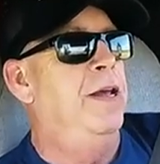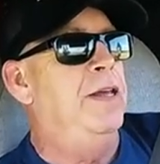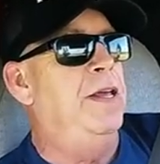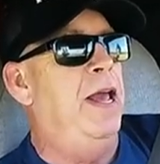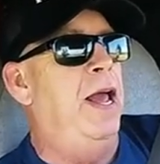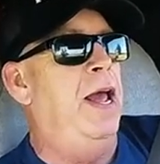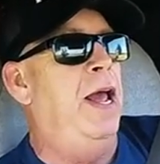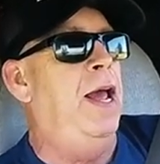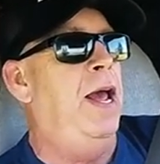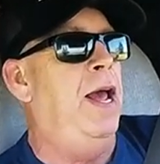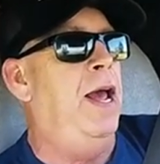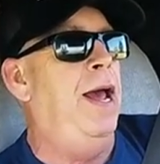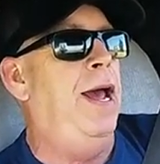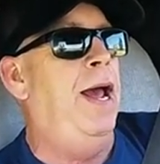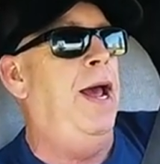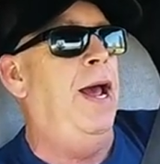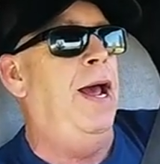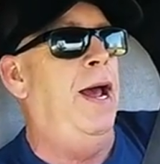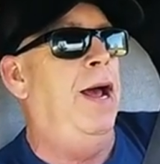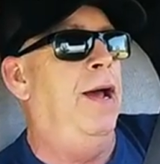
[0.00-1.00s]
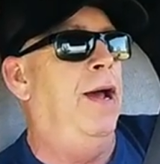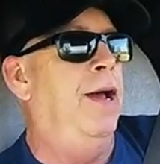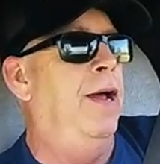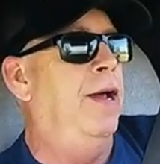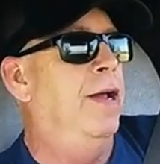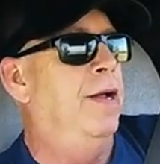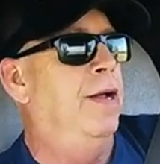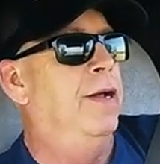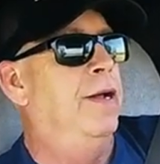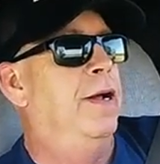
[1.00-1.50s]
Yeah,
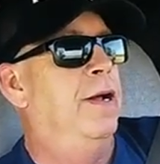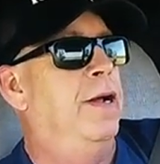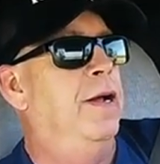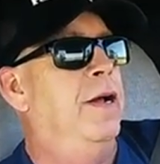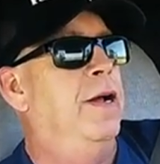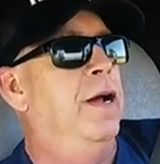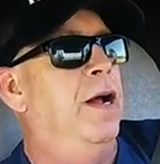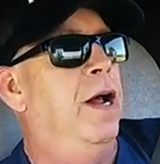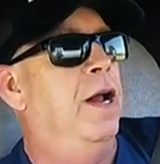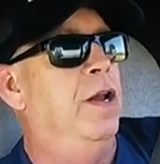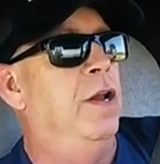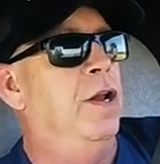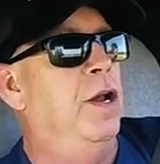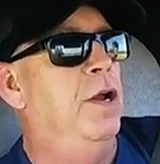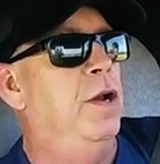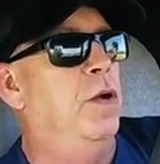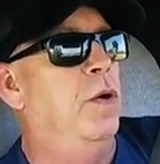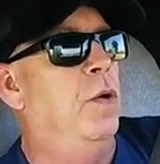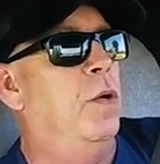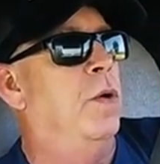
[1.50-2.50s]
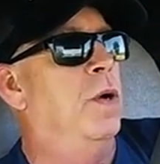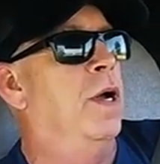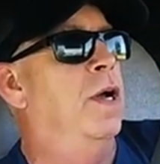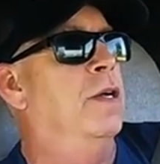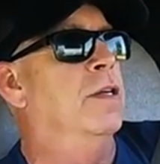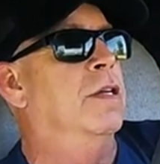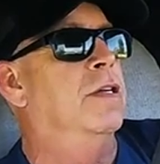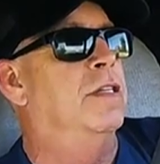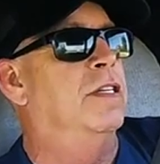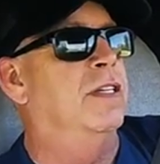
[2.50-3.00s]
a little
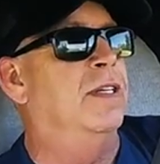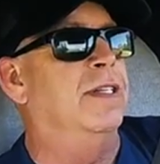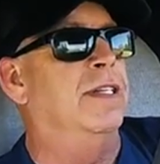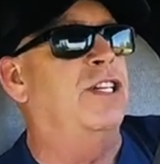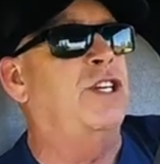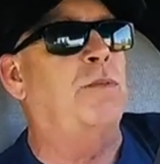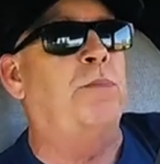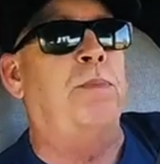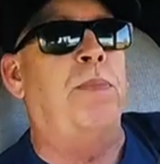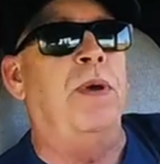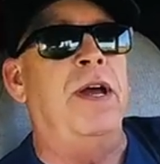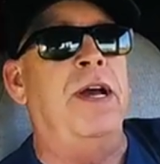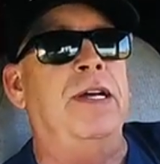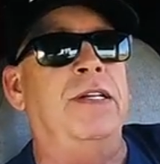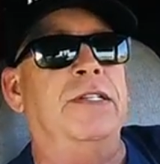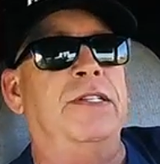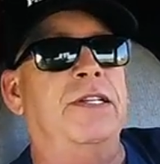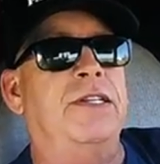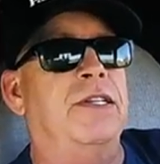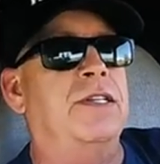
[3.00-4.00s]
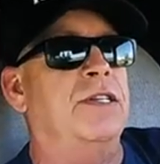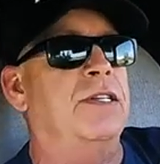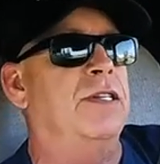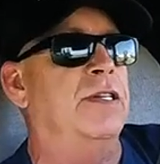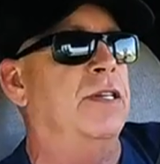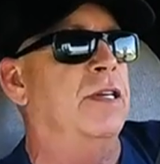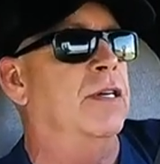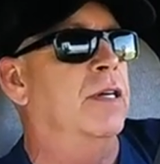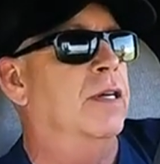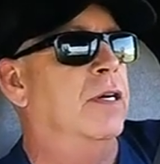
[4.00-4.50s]
suspense.